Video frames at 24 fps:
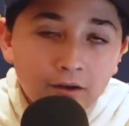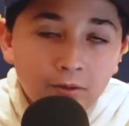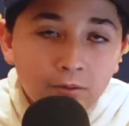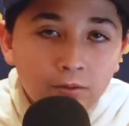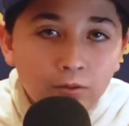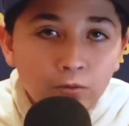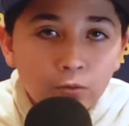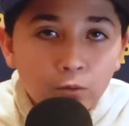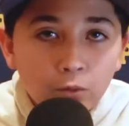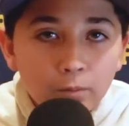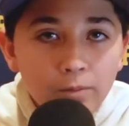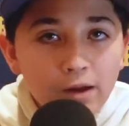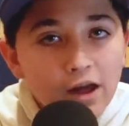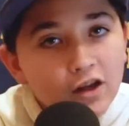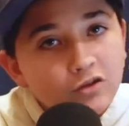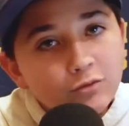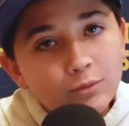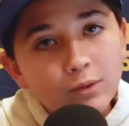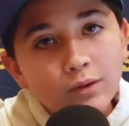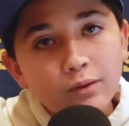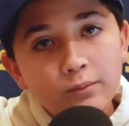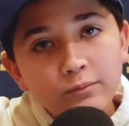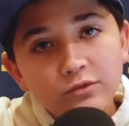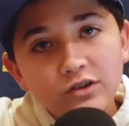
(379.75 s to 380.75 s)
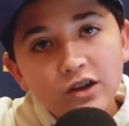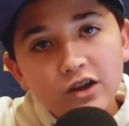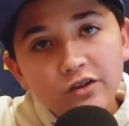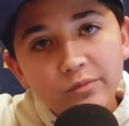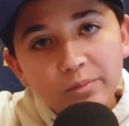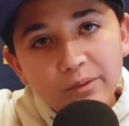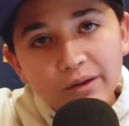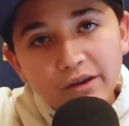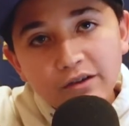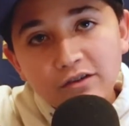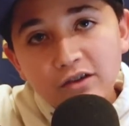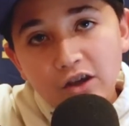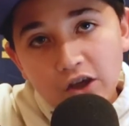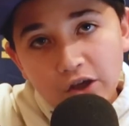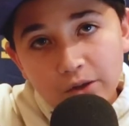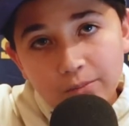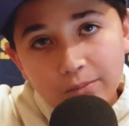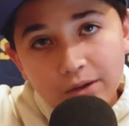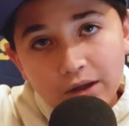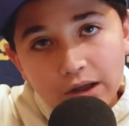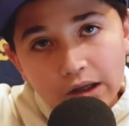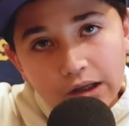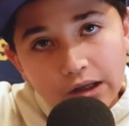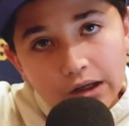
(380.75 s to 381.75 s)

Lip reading: a world where Patrick Mahomes does play this game,